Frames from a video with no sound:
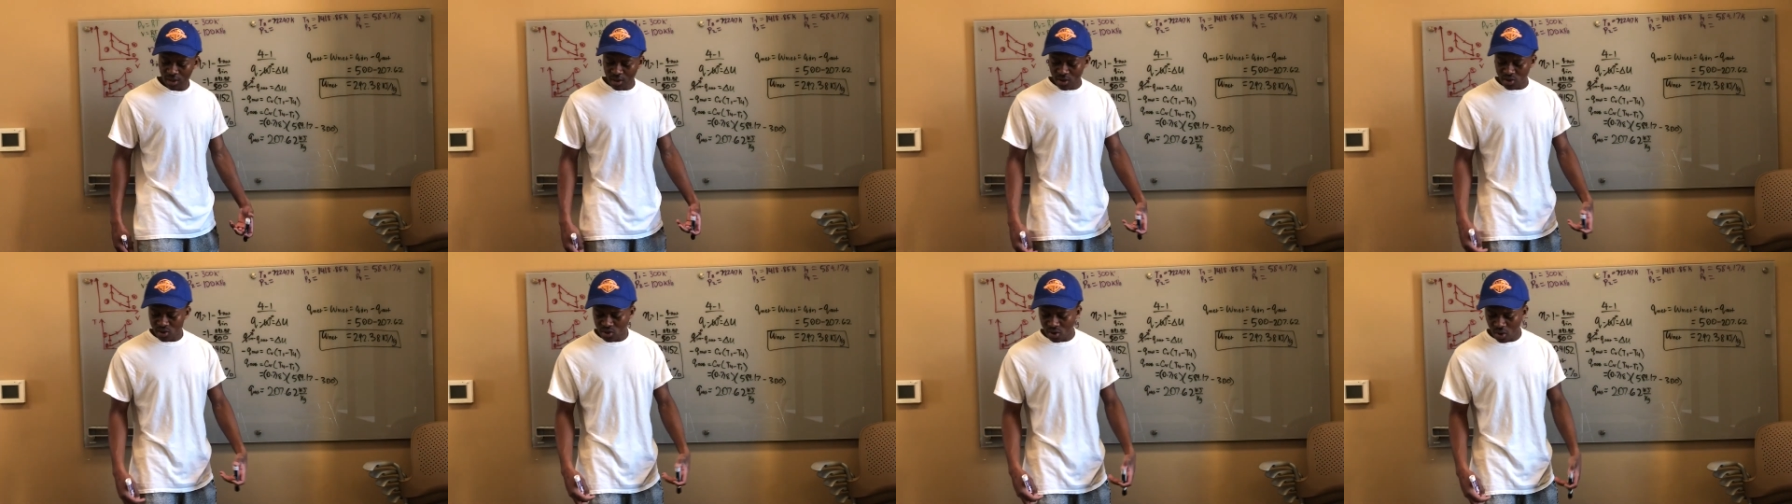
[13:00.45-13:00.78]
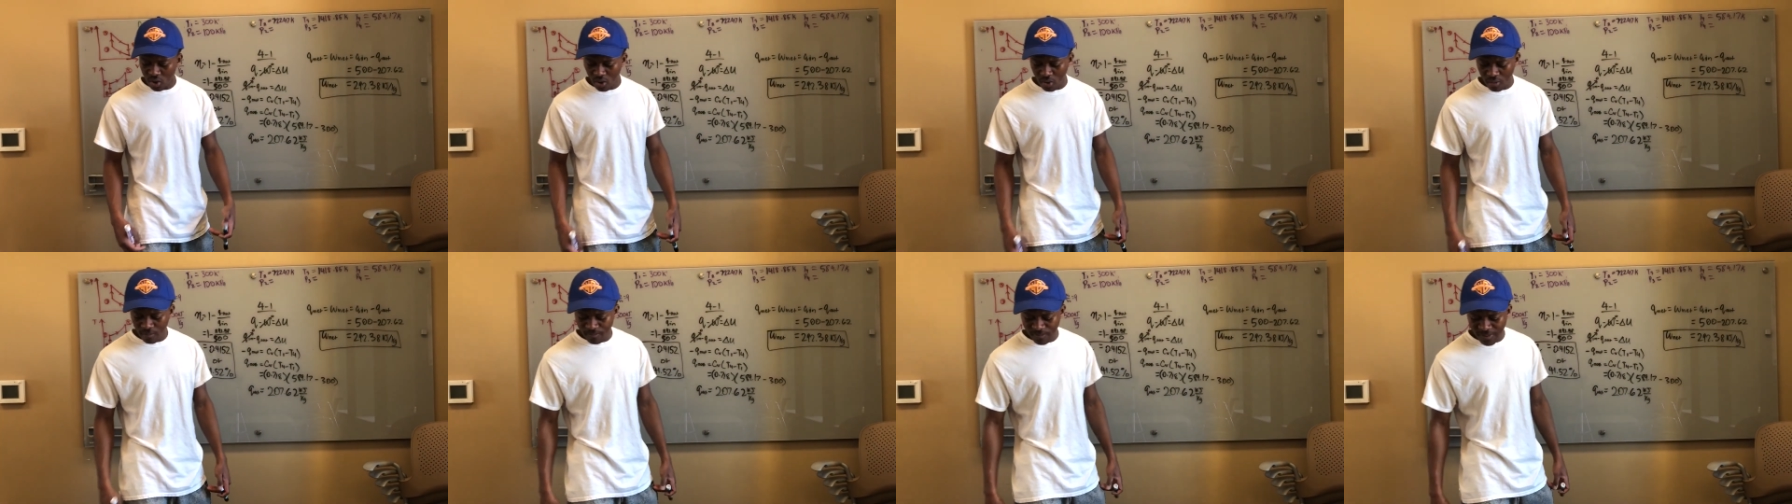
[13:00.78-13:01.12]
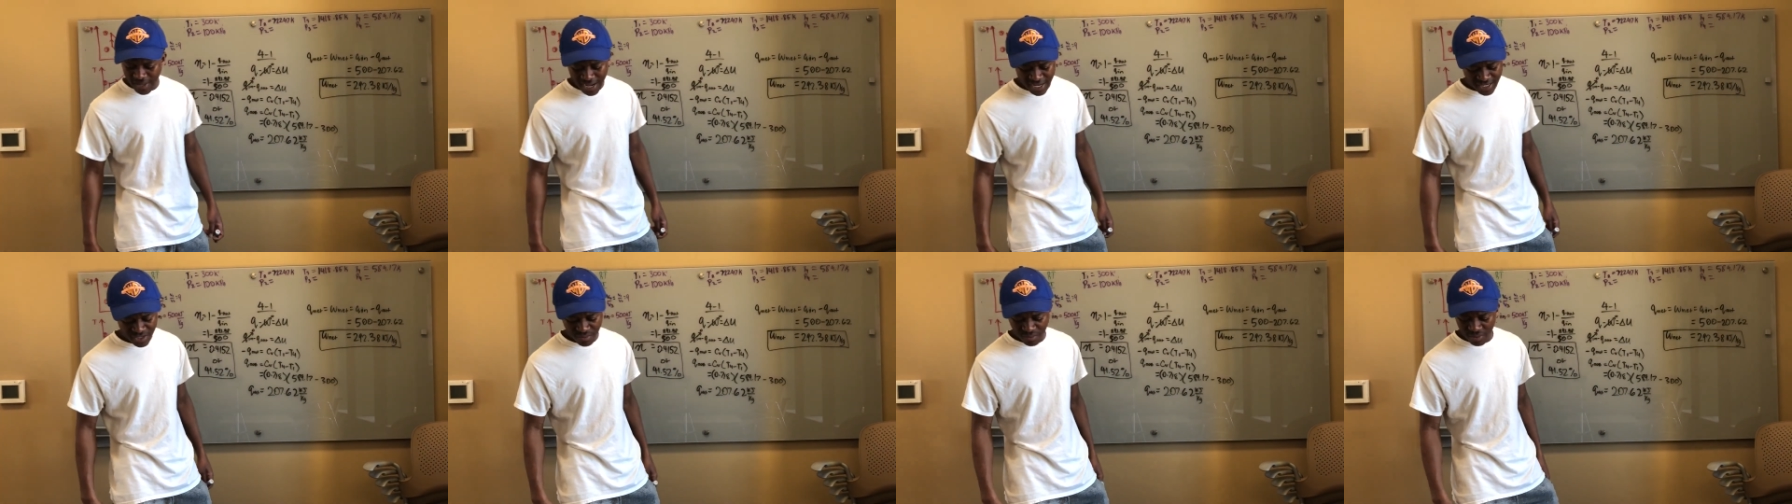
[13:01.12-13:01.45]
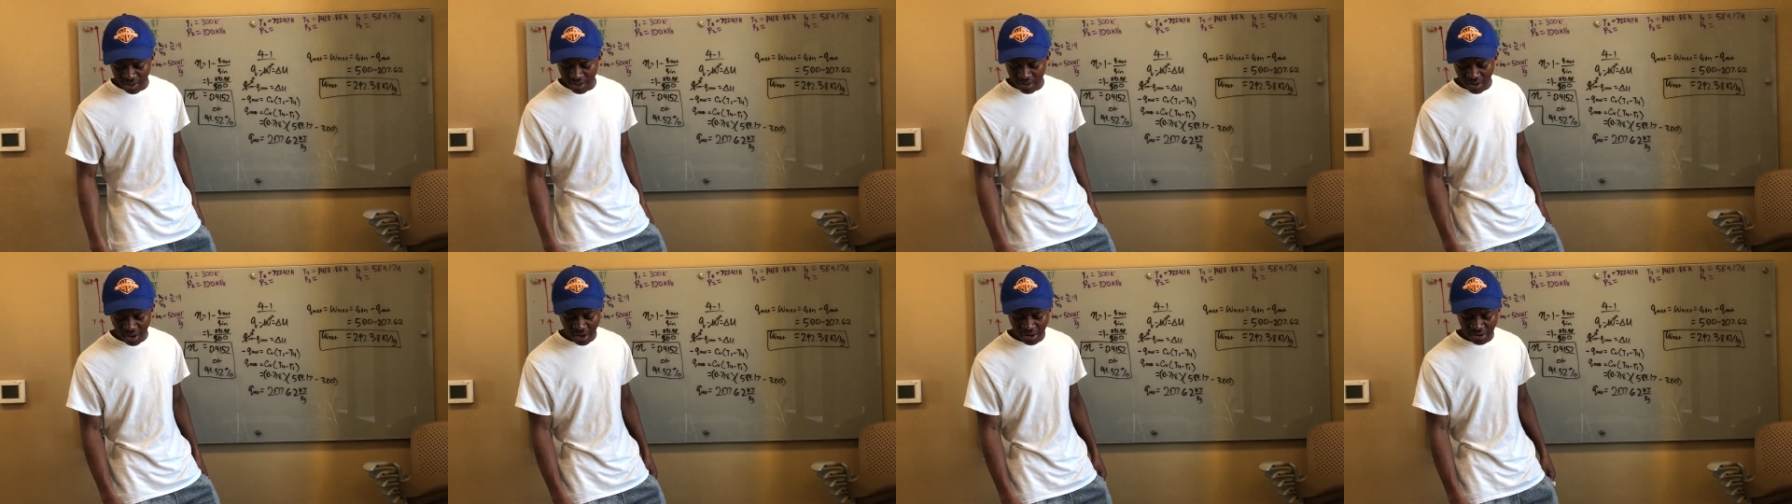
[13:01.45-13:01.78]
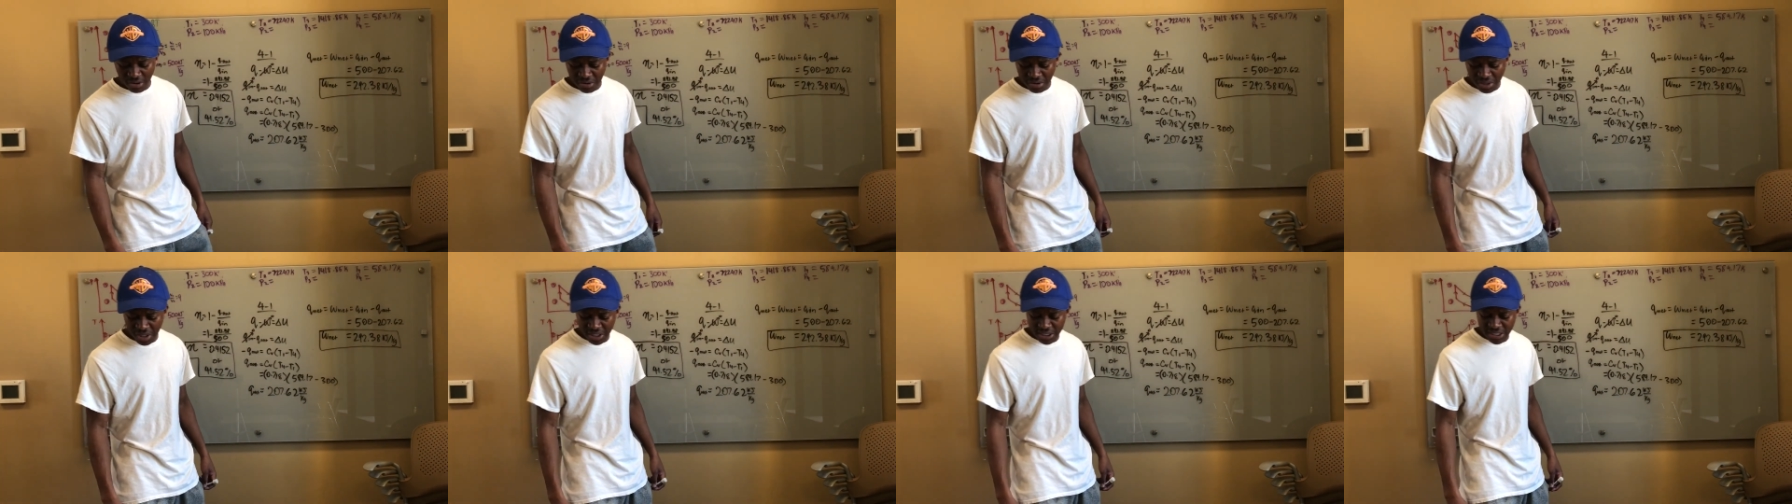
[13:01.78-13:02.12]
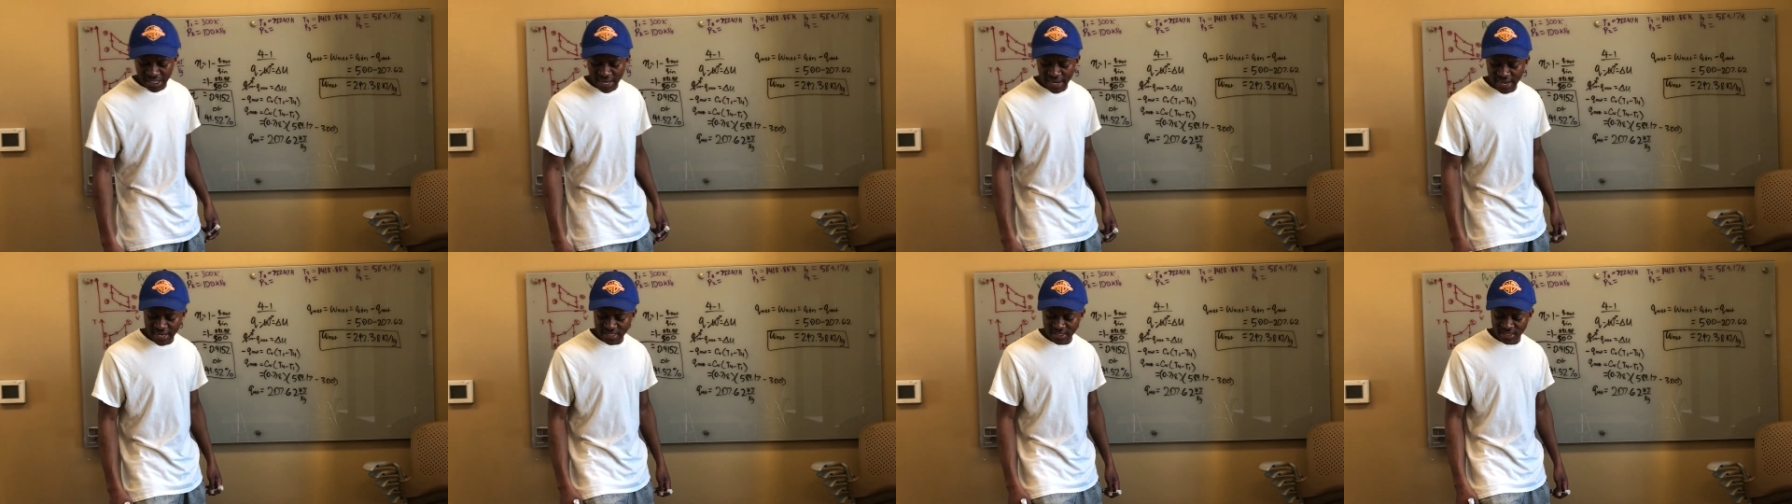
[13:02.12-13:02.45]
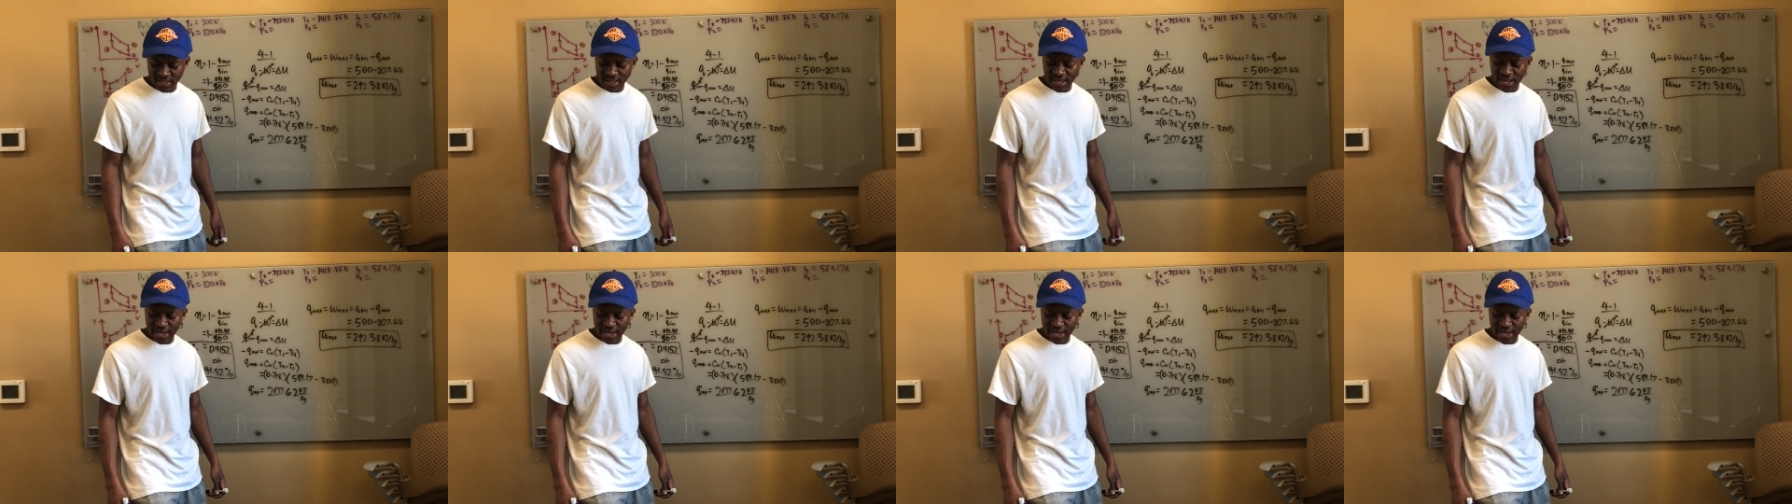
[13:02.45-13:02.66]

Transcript: So that's really all you need to answer